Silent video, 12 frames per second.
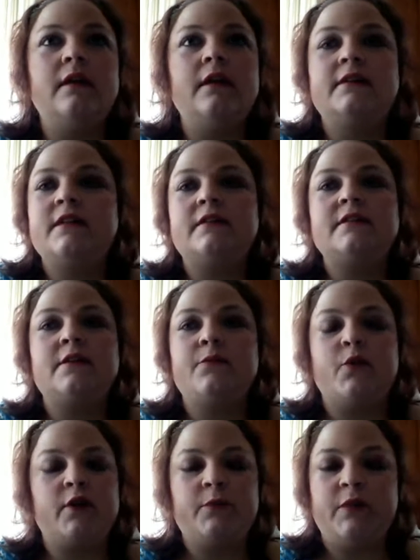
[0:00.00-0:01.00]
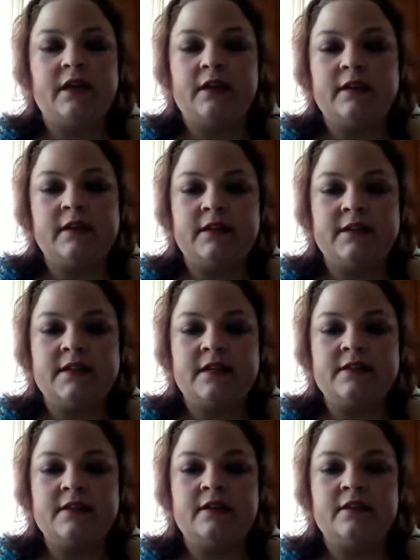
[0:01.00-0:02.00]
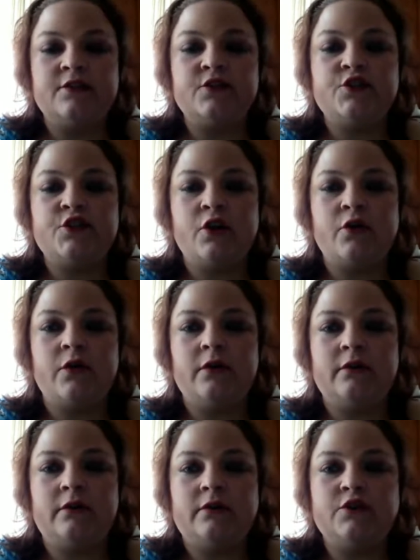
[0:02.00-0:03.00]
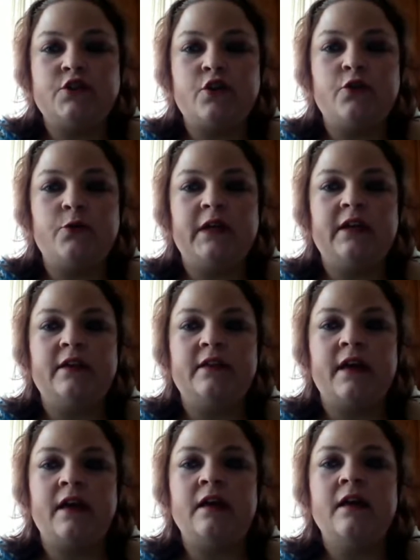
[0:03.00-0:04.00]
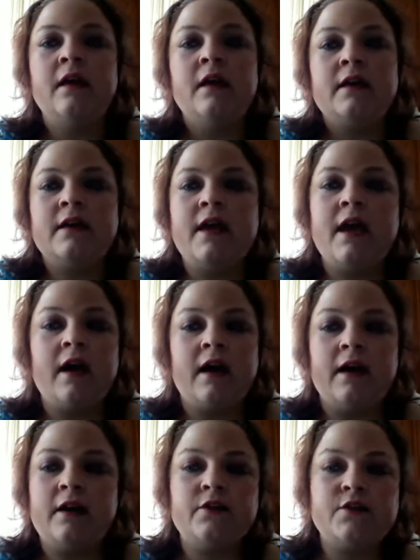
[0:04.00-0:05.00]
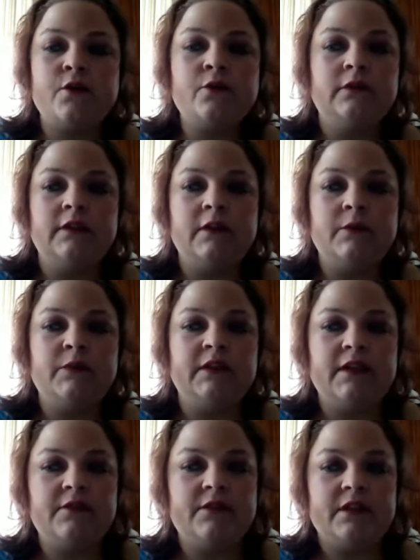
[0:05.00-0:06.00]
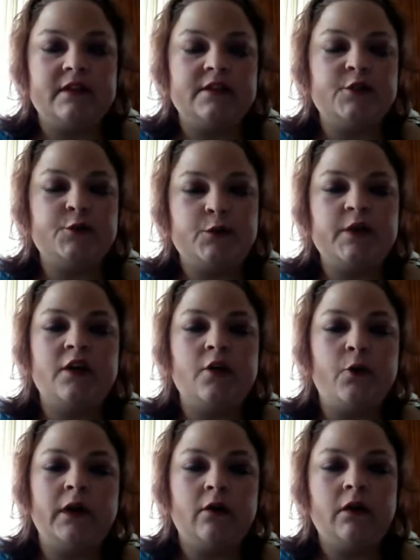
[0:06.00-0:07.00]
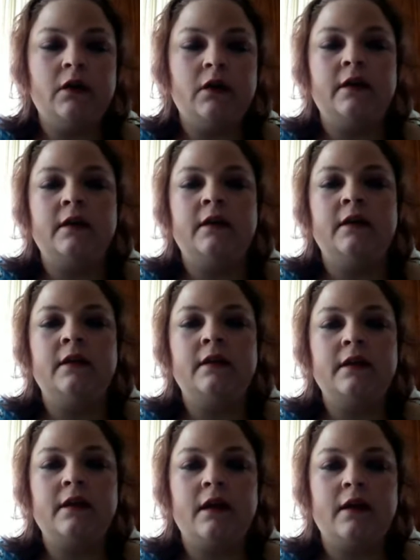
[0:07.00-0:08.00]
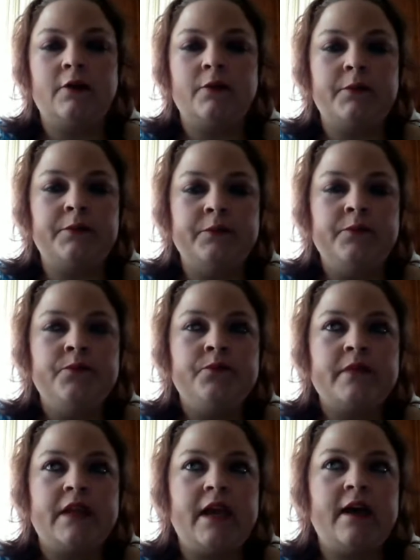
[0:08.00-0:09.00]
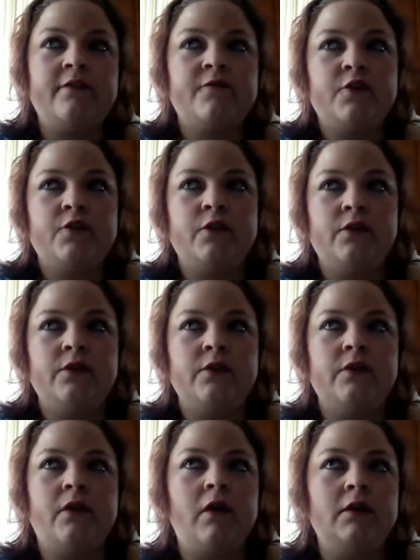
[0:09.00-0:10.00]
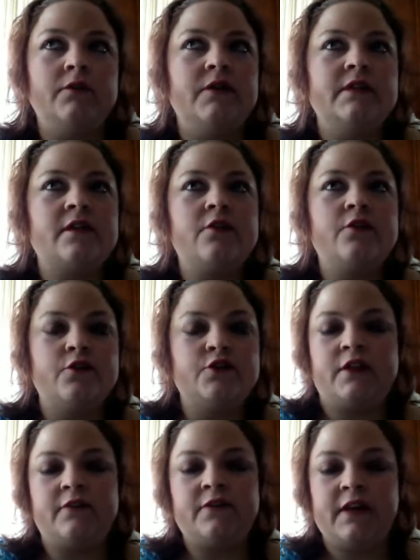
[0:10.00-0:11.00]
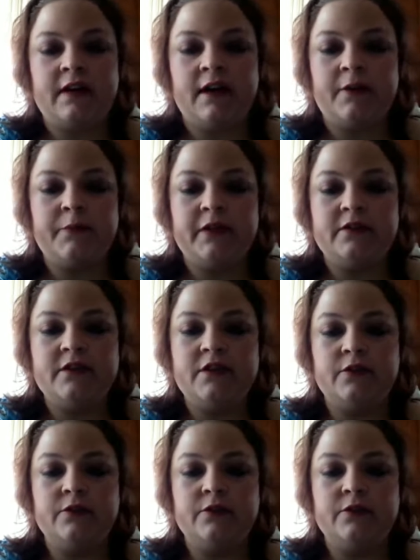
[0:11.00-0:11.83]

doesn't bring me in, and it doesn't show me that, yeah, I could totally believe that this would be going on after all of this other stuff had happened too.